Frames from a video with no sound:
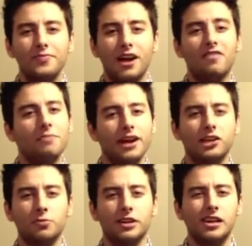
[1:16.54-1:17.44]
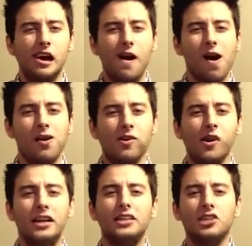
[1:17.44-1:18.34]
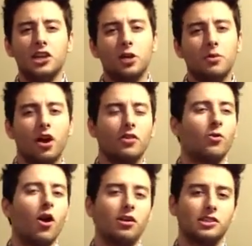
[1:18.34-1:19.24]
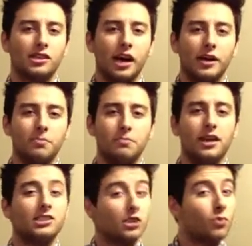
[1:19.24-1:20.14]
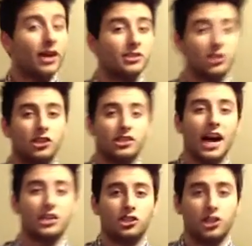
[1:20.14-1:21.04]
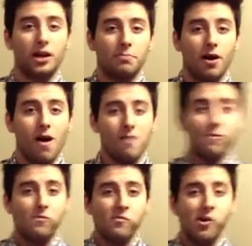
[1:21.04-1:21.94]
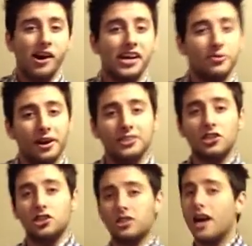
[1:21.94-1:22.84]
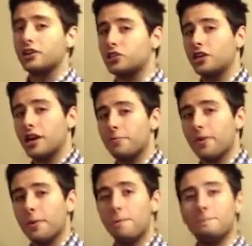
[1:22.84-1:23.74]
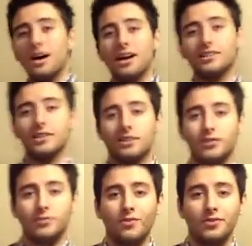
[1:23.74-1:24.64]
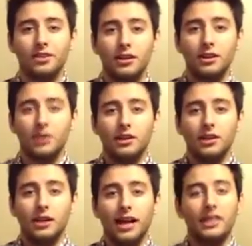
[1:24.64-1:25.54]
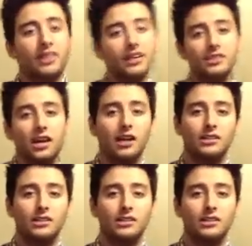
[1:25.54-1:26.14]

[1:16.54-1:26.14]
of management is a little bit on the wrong side because he ran such a tight ship. He ran such a tight ship, but things got